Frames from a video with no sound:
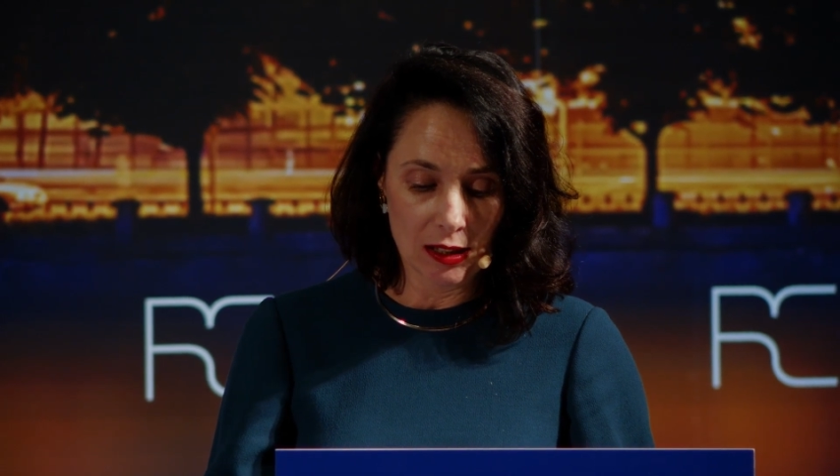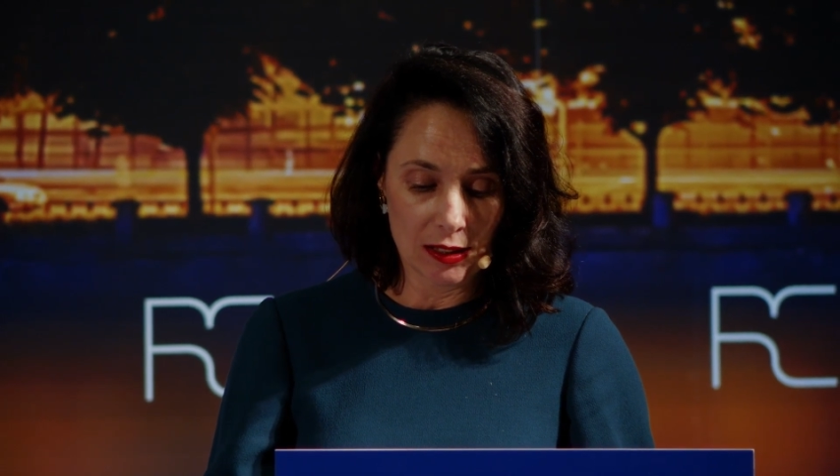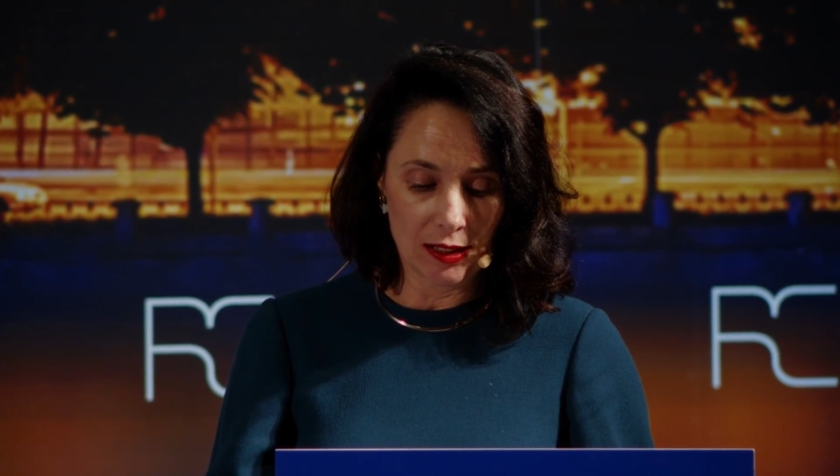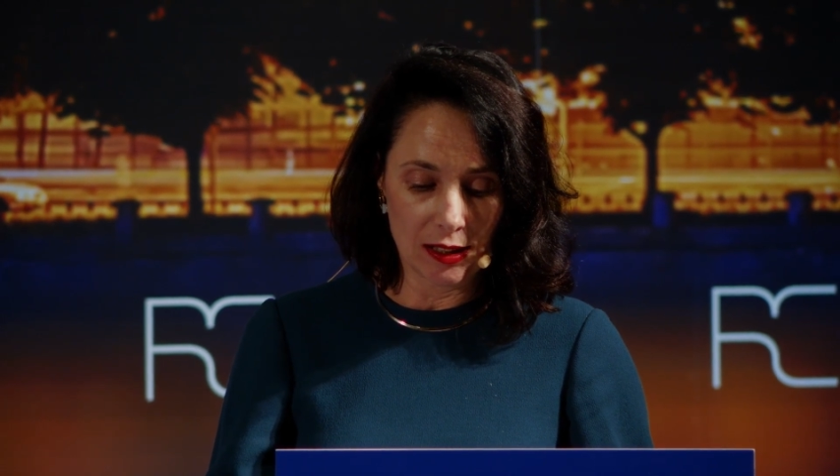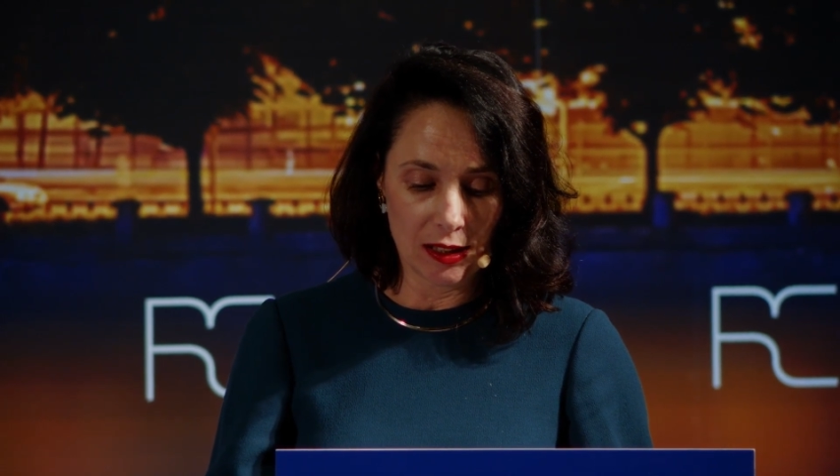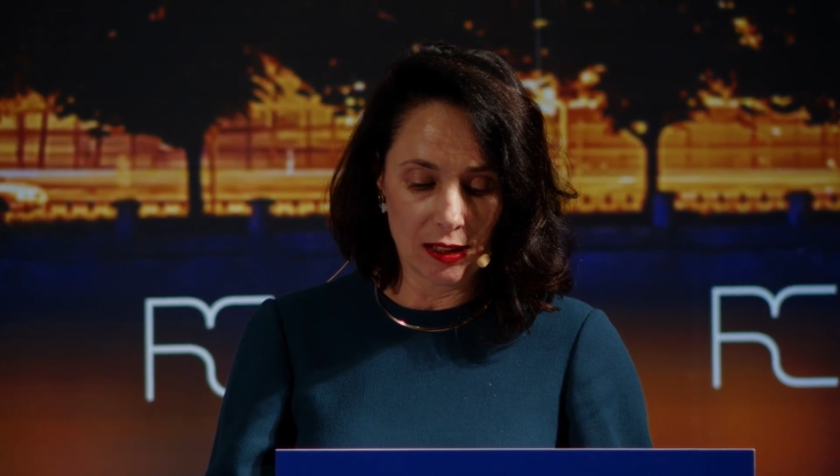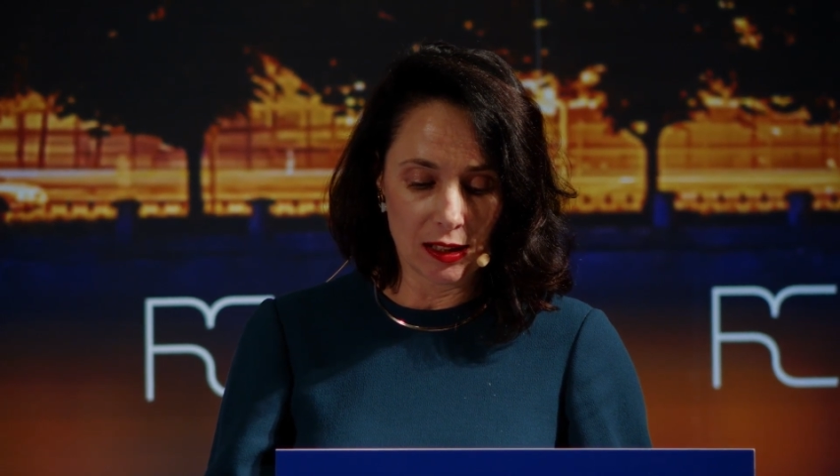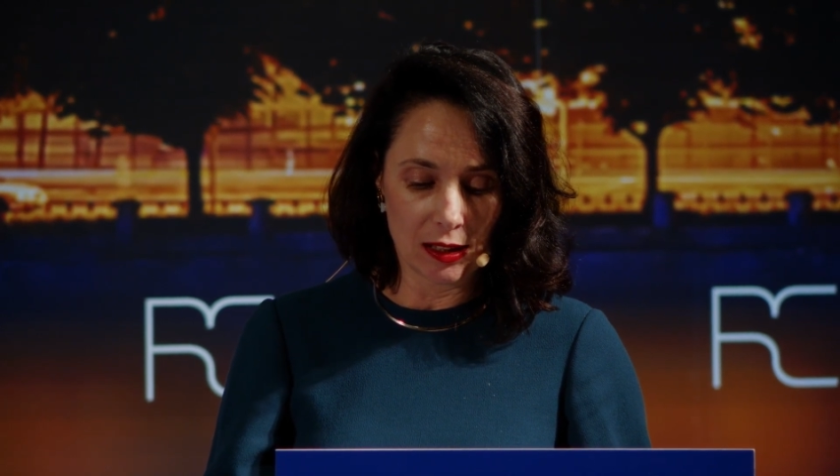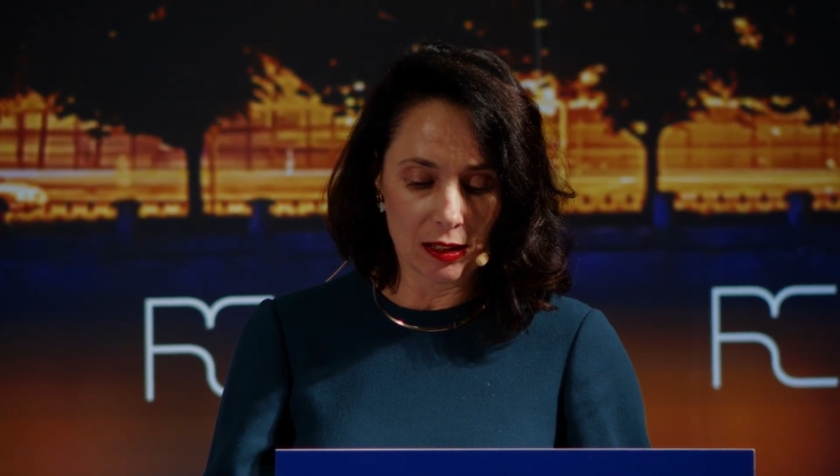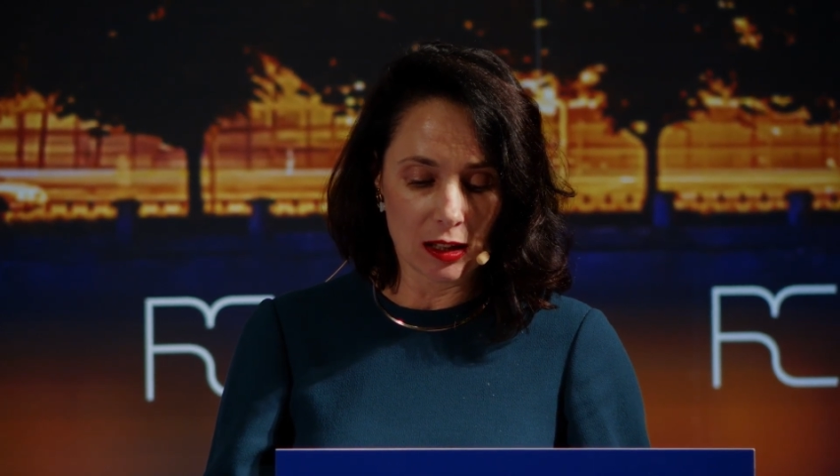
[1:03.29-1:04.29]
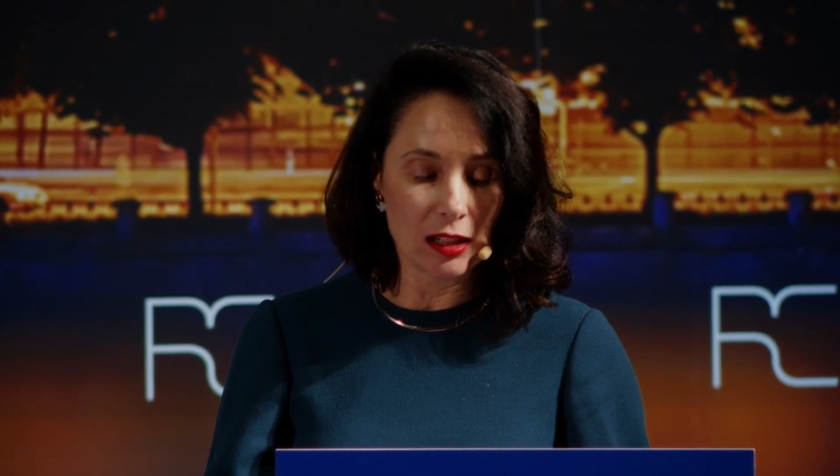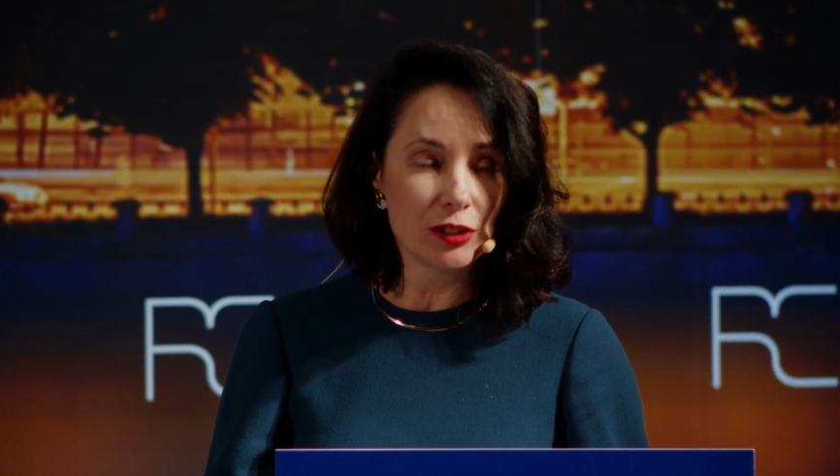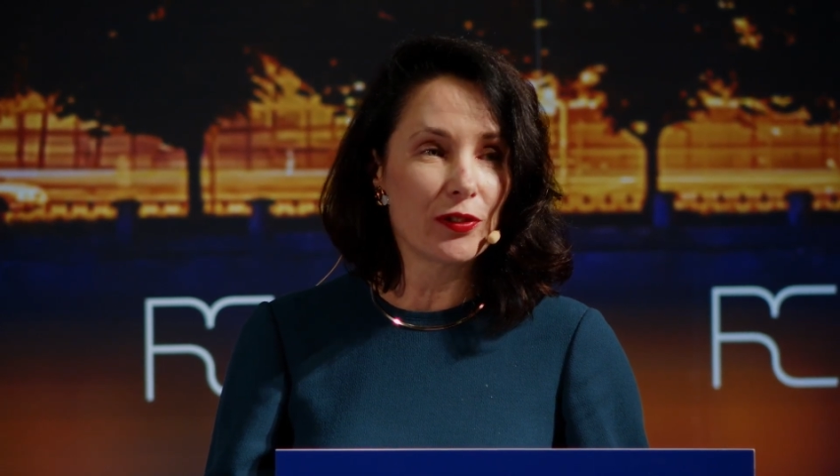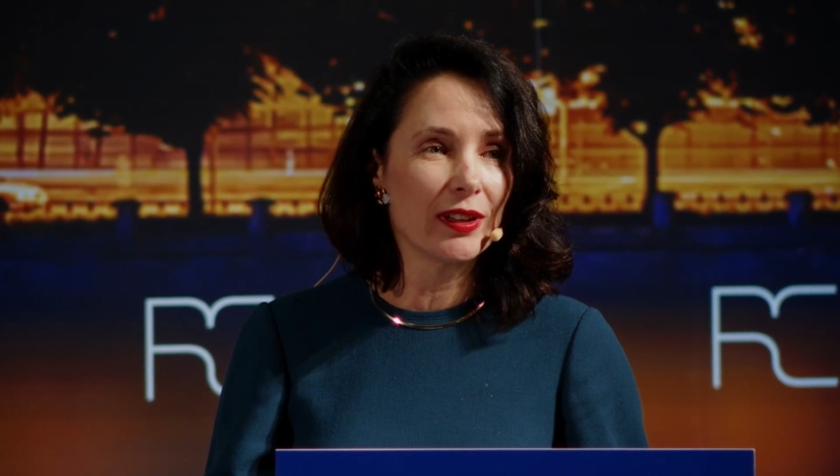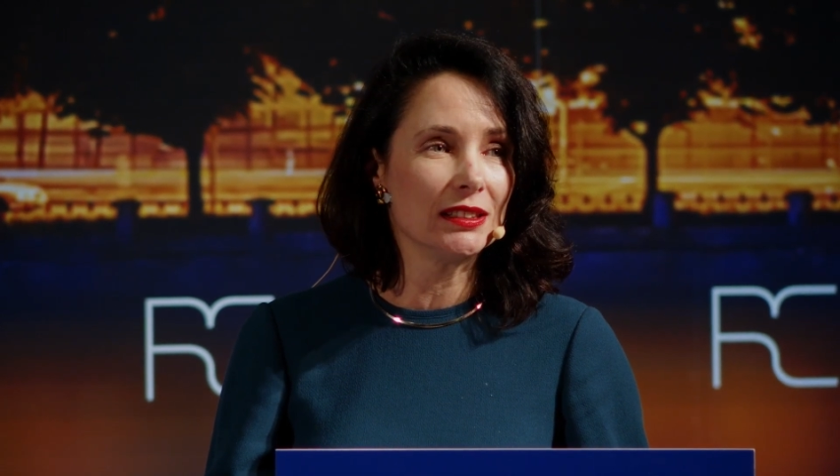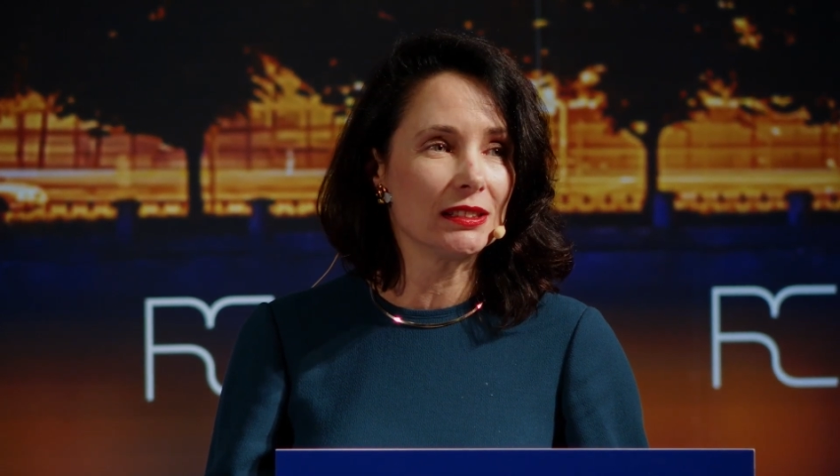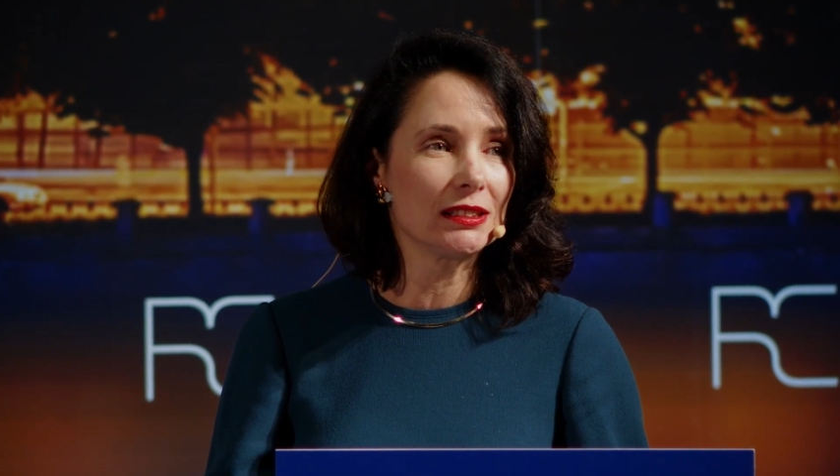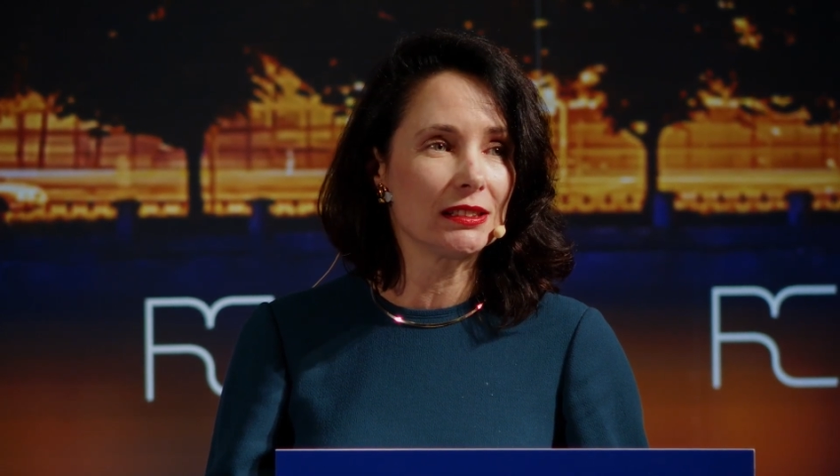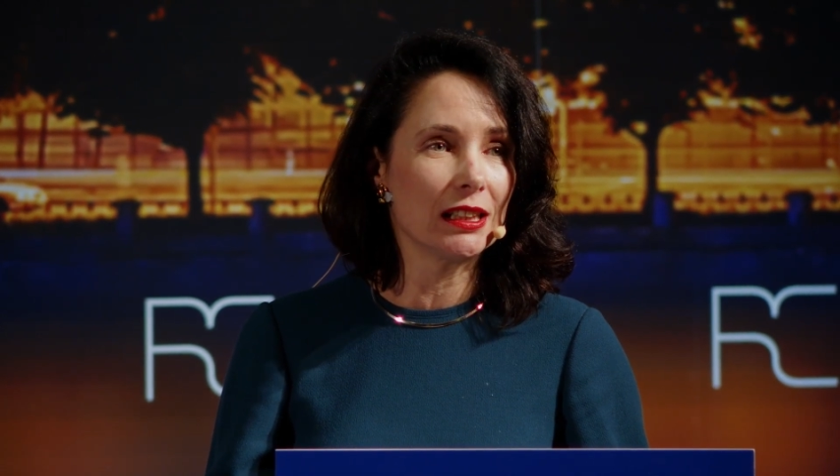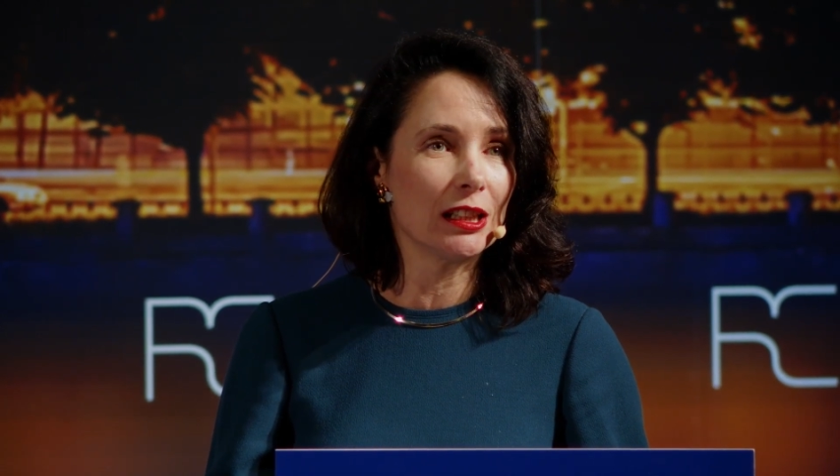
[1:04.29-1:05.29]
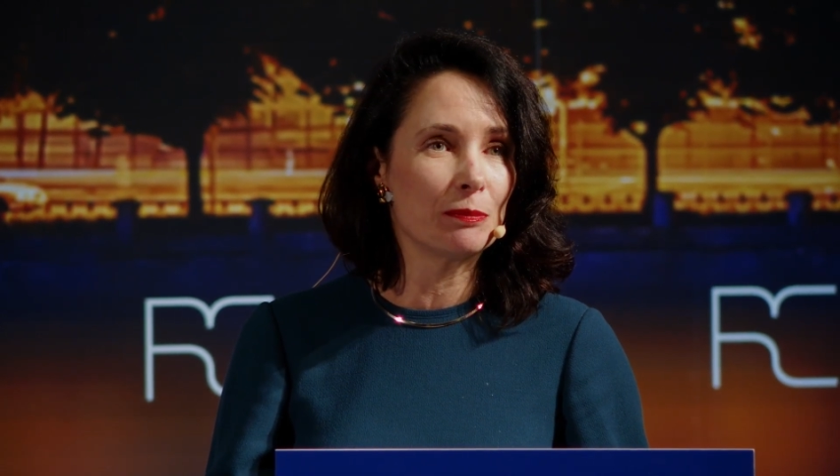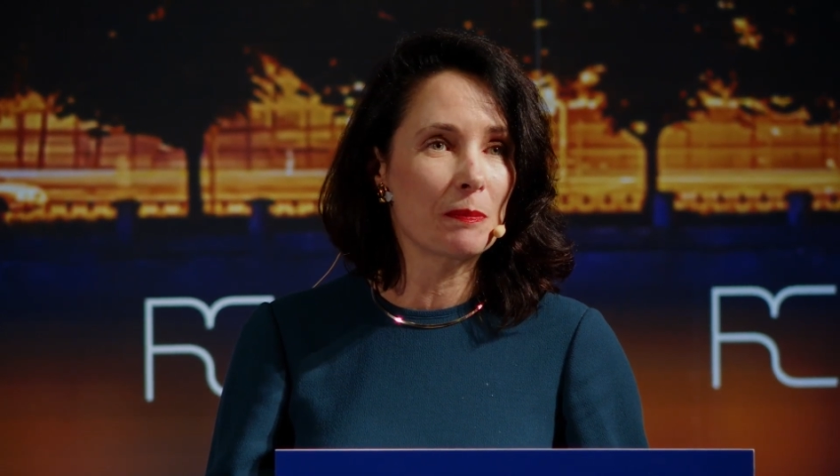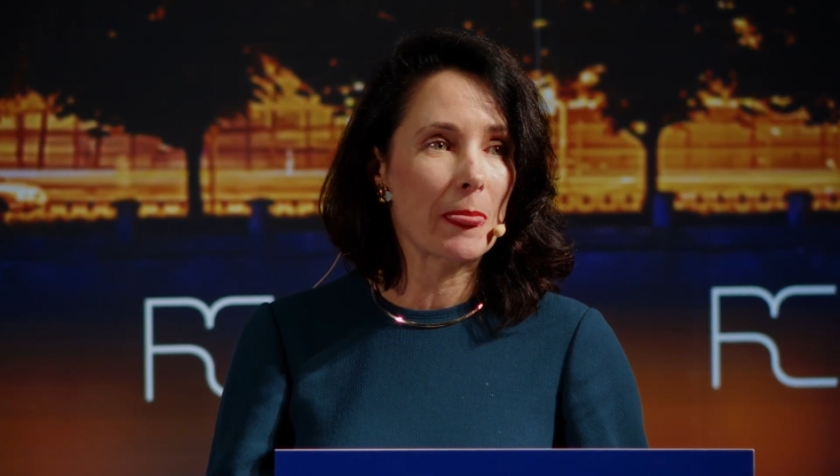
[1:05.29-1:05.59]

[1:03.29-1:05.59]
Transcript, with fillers: The uh, conference uh,